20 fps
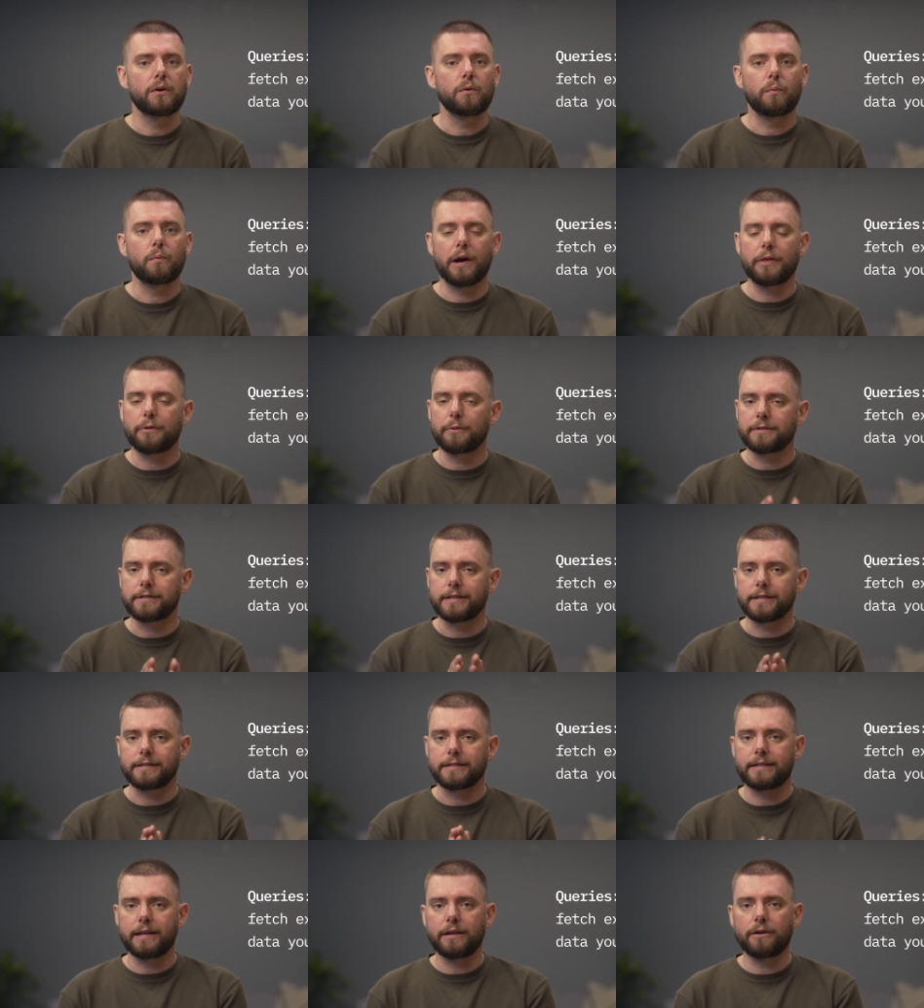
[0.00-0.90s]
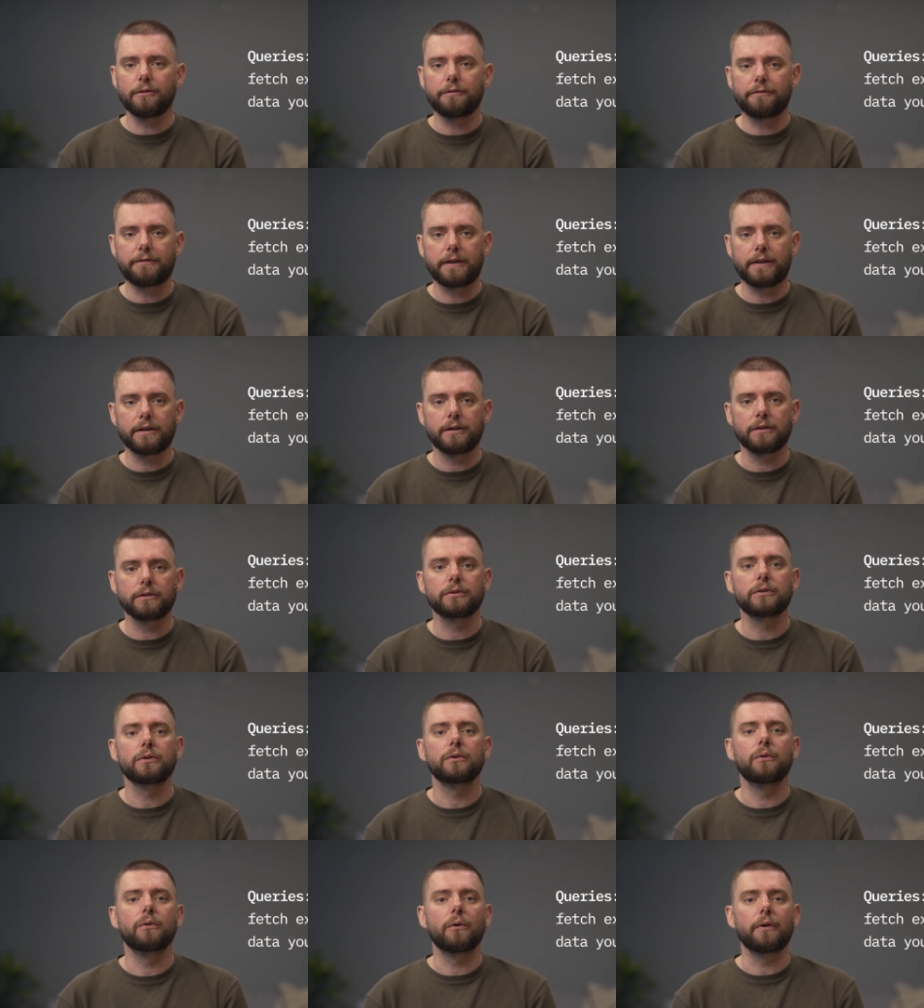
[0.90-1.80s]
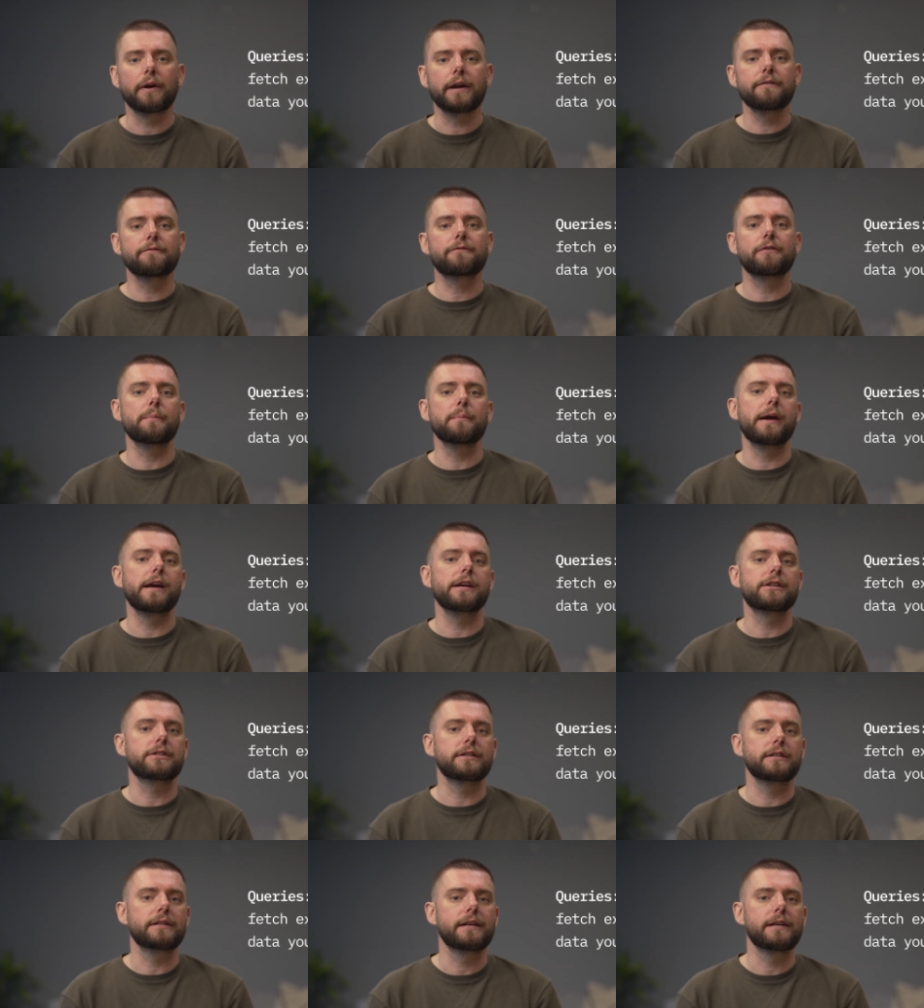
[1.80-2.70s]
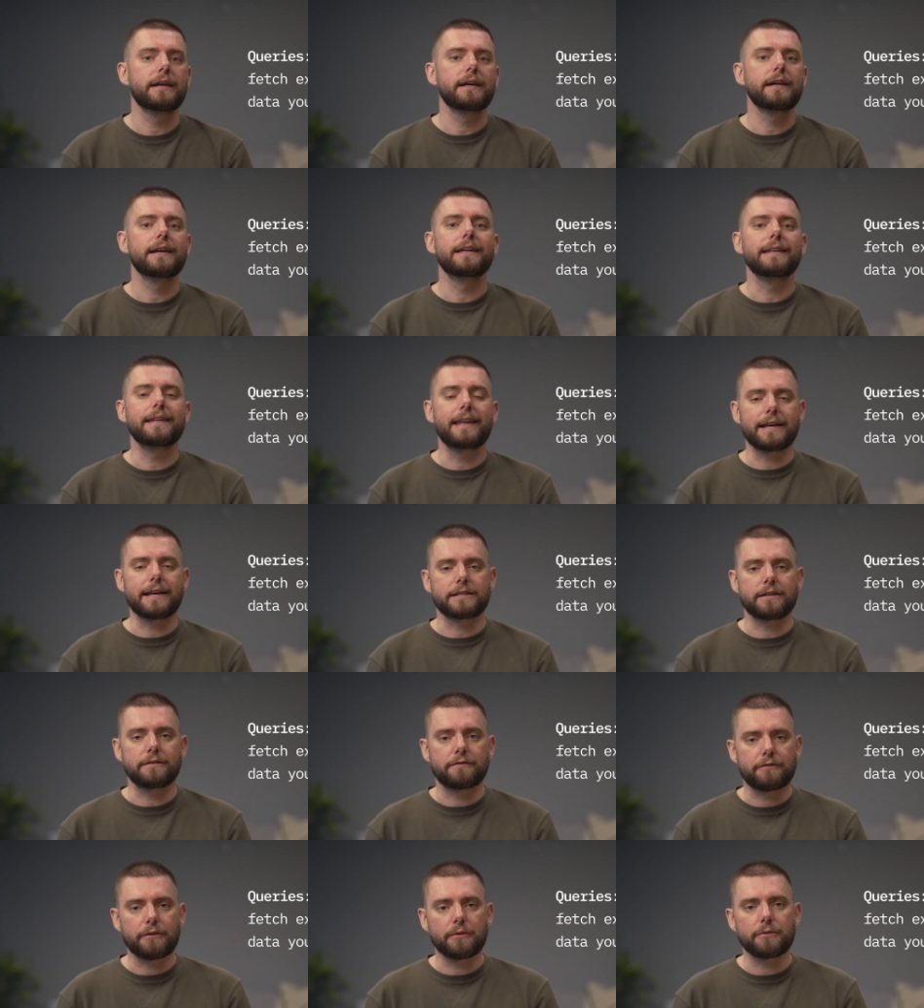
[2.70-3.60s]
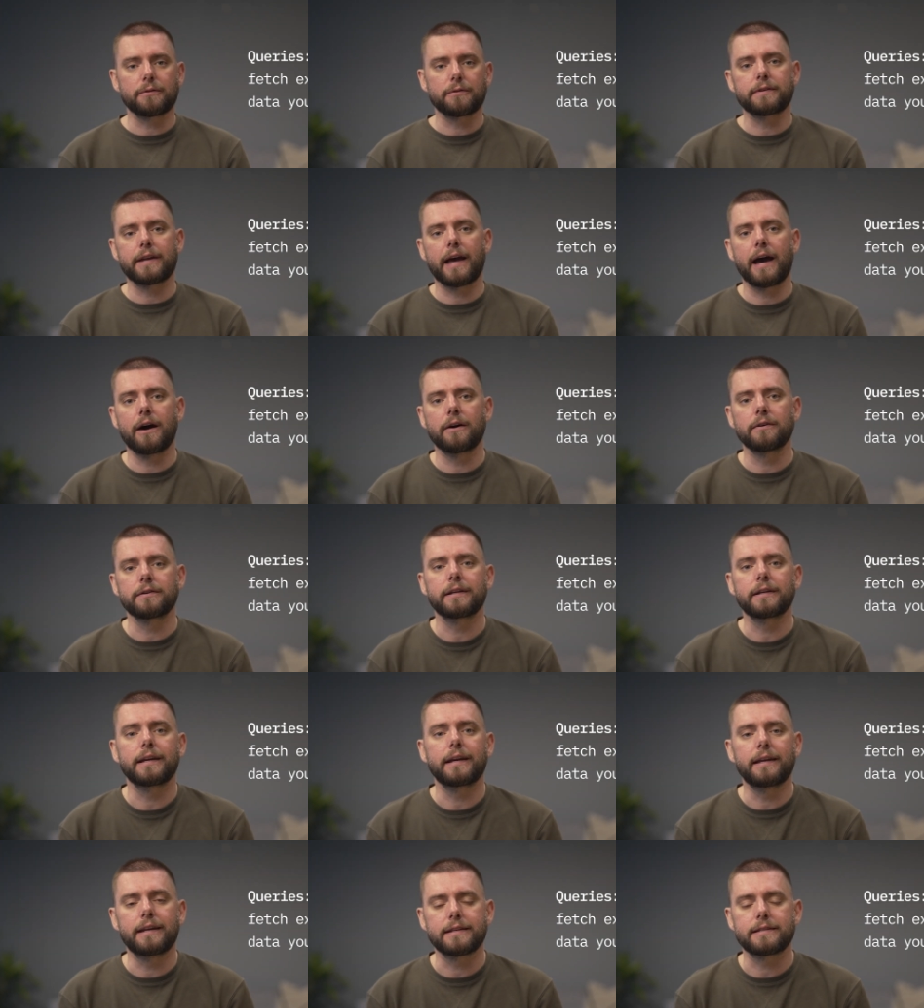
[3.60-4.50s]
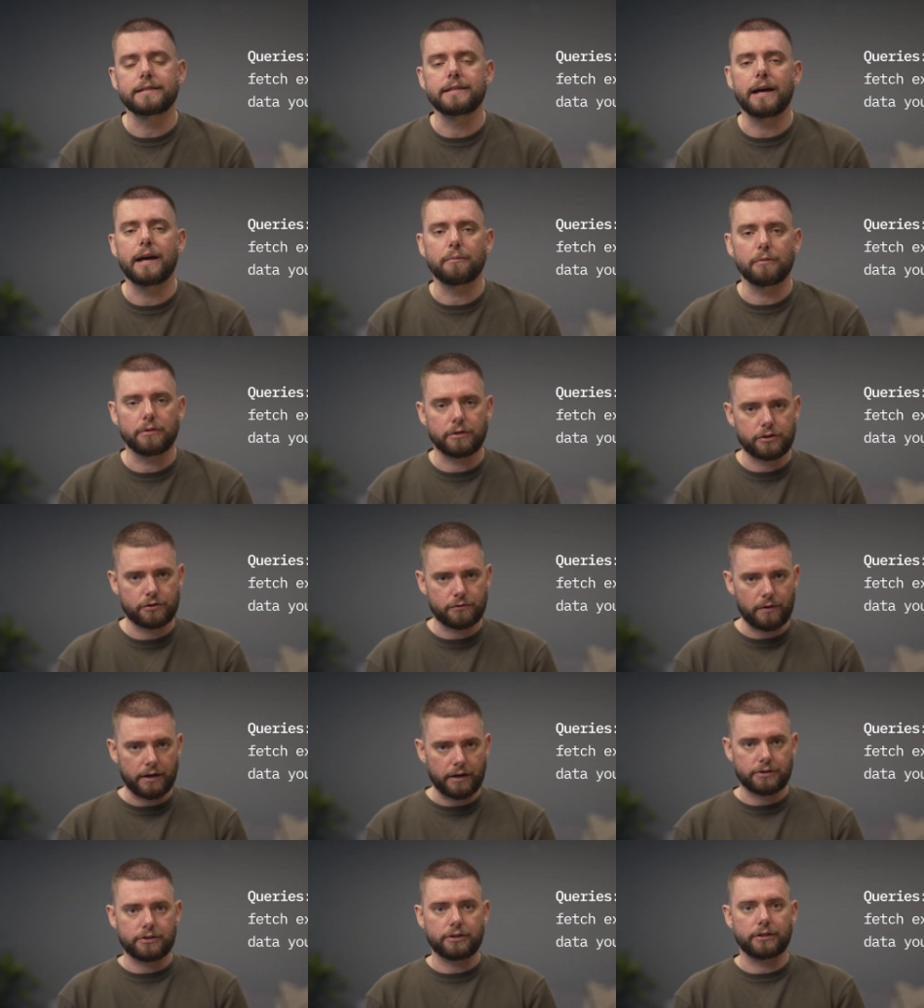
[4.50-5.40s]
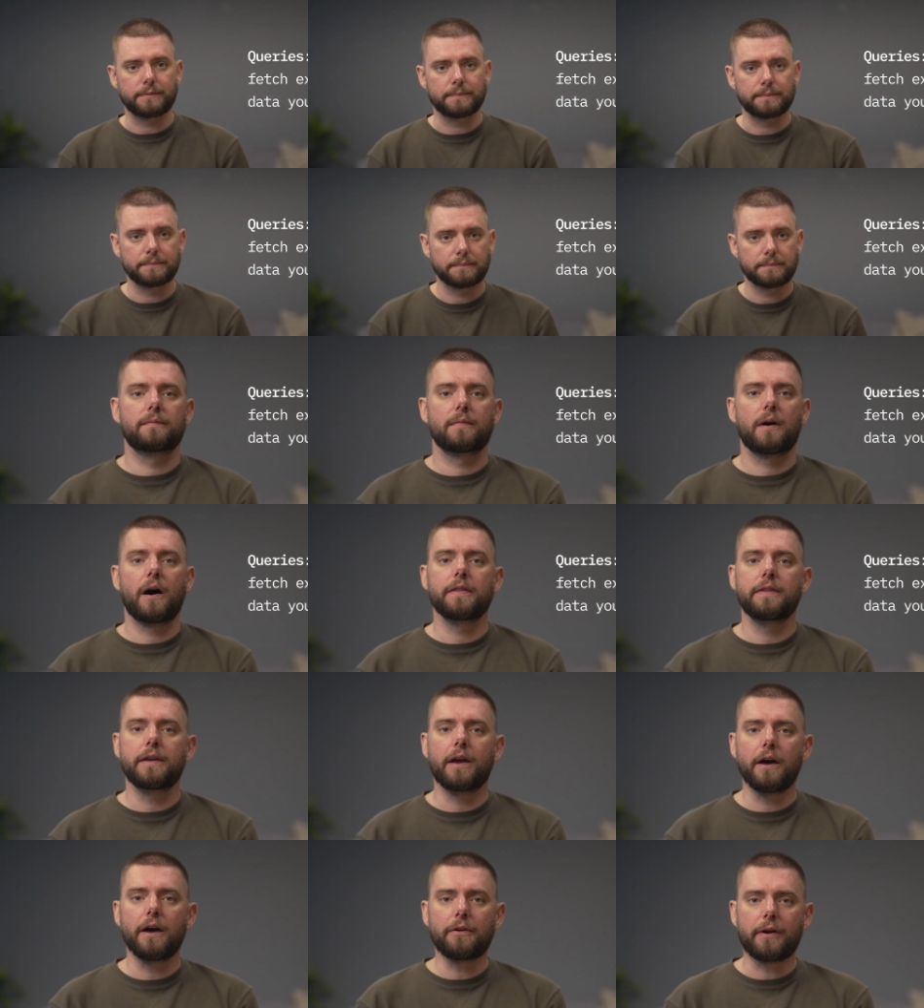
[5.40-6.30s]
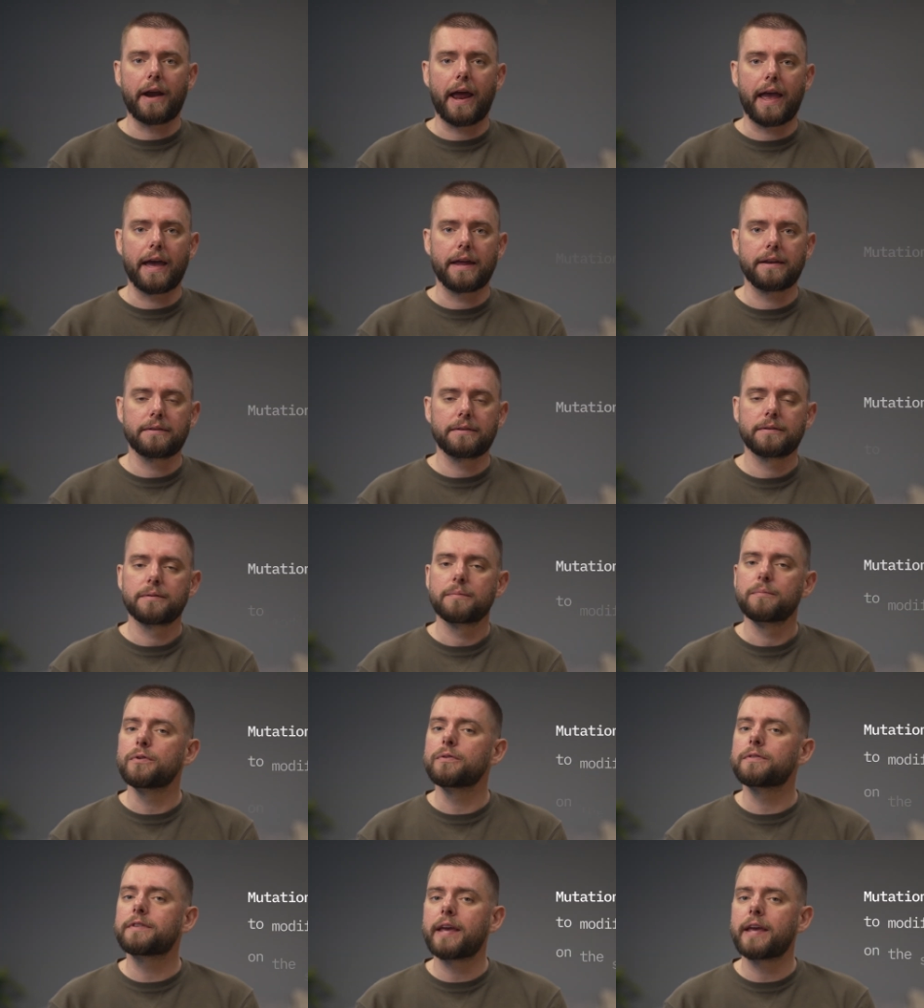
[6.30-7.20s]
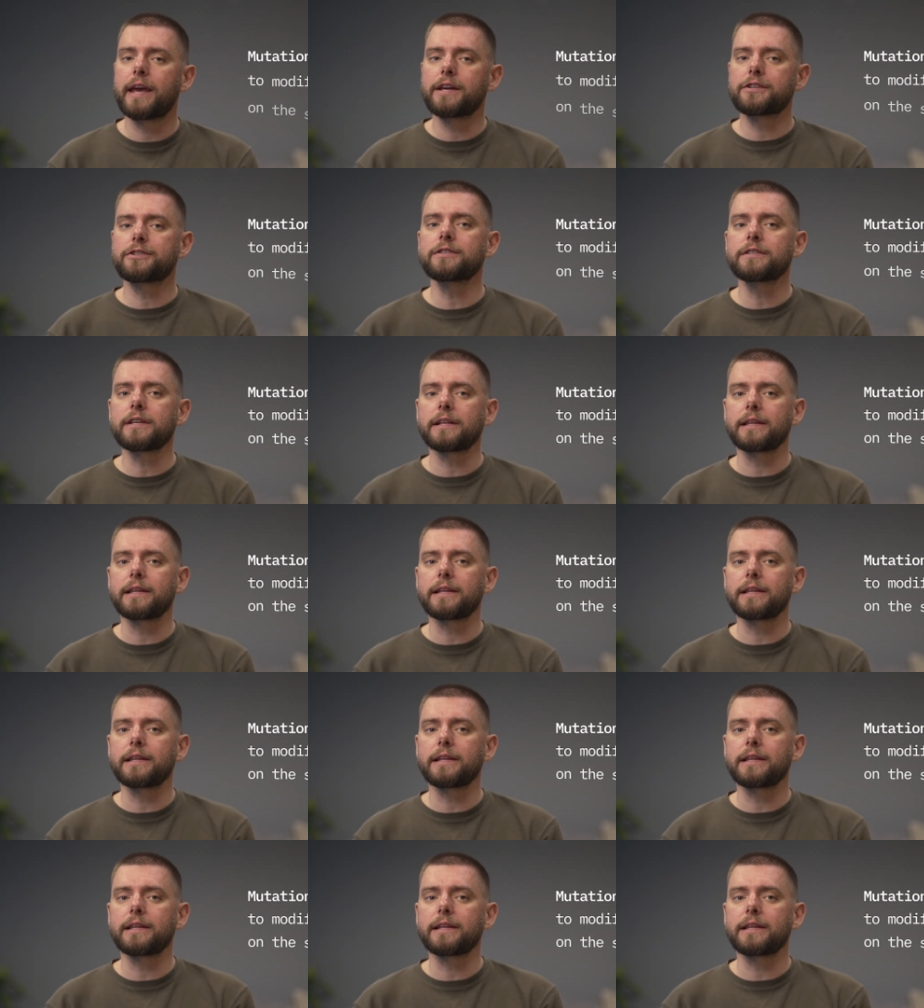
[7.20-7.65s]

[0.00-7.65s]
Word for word: whether it's a single field or information nested further down in its network structure. On the other hand, mutations